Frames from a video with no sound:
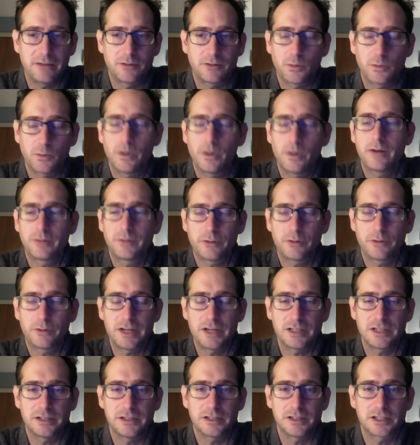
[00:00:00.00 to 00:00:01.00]
for whatever
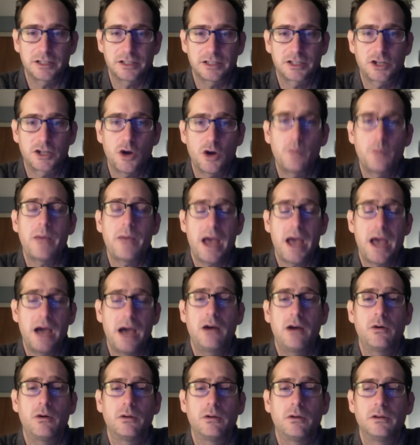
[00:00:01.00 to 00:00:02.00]
reason, to scope
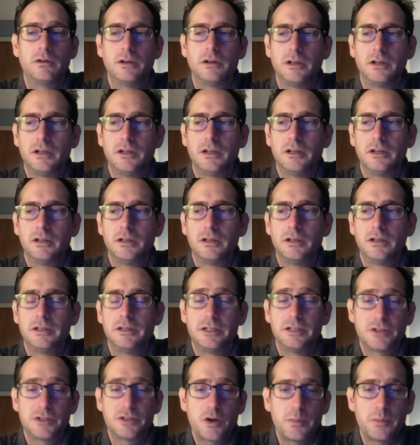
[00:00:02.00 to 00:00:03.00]
out the
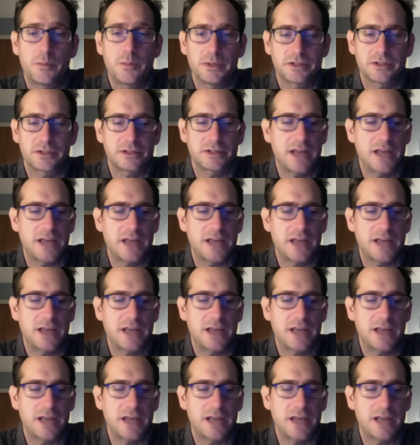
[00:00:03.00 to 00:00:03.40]
Esopus.